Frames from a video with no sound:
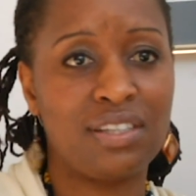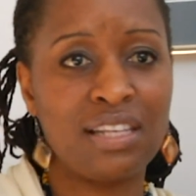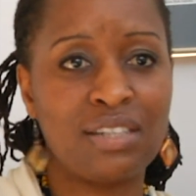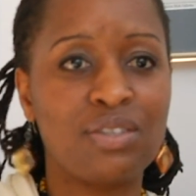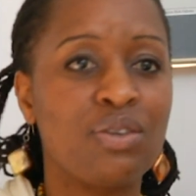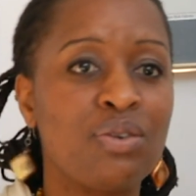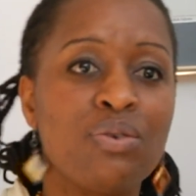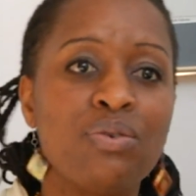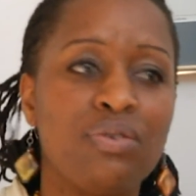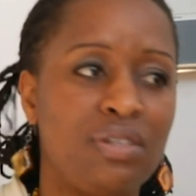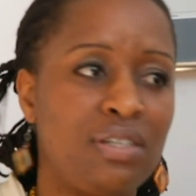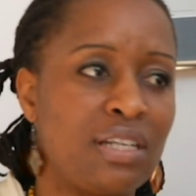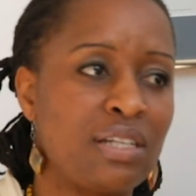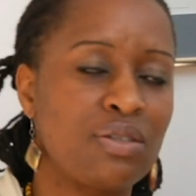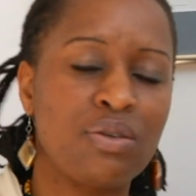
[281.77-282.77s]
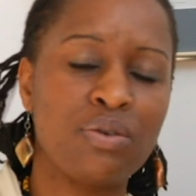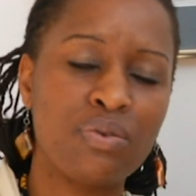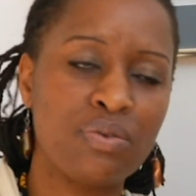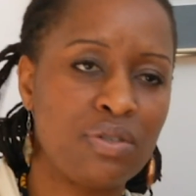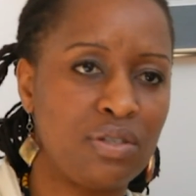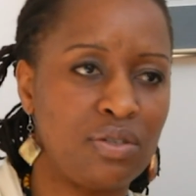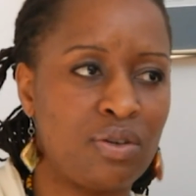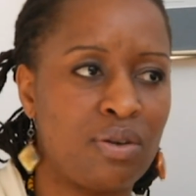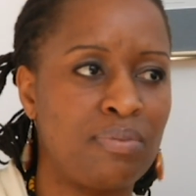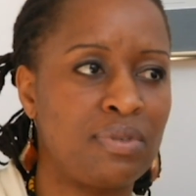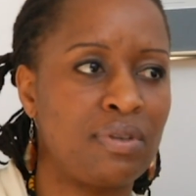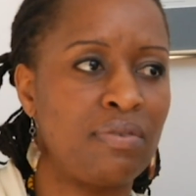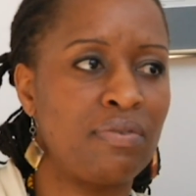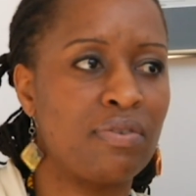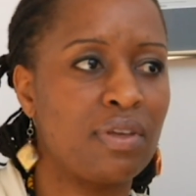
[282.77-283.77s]
That's huge. That's huge in terms
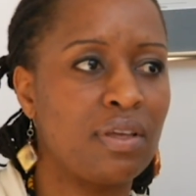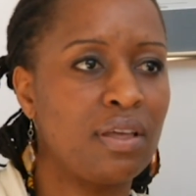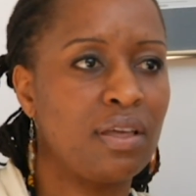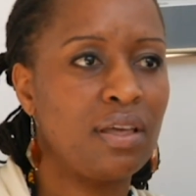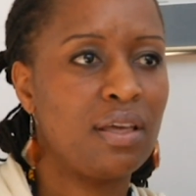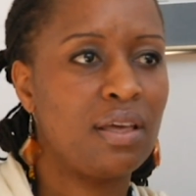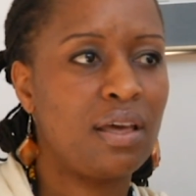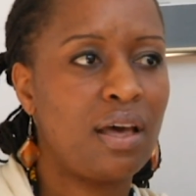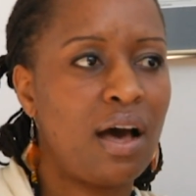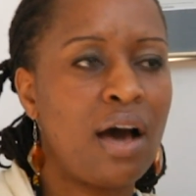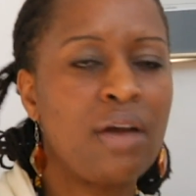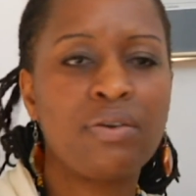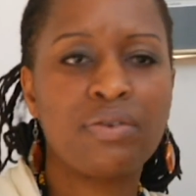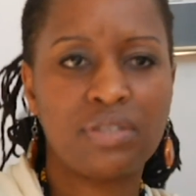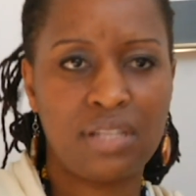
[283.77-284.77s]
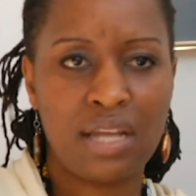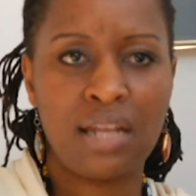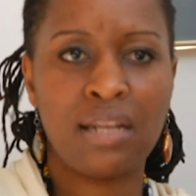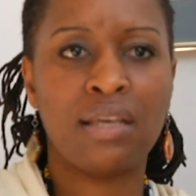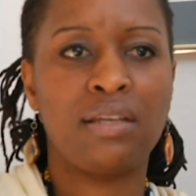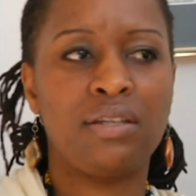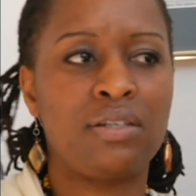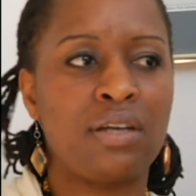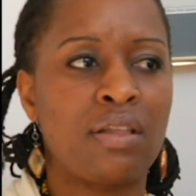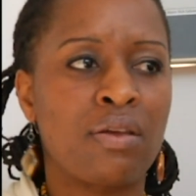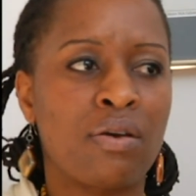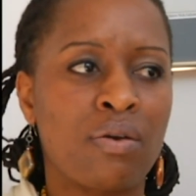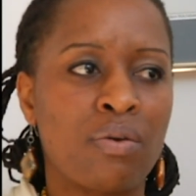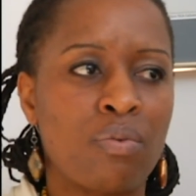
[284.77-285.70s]
of understanding each other.